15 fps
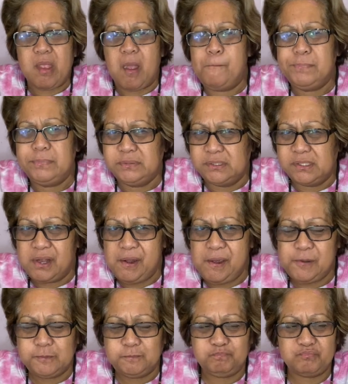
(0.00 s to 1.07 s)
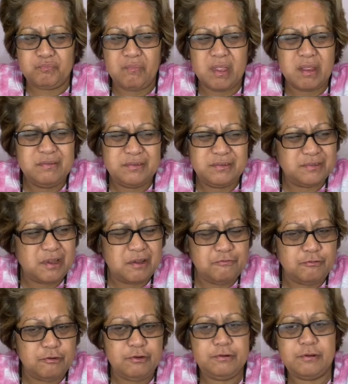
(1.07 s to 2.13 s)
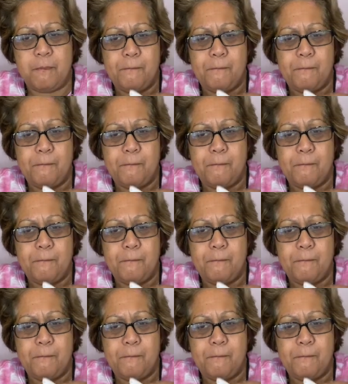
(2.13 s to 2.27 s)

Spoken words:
Yeah, it's so rude.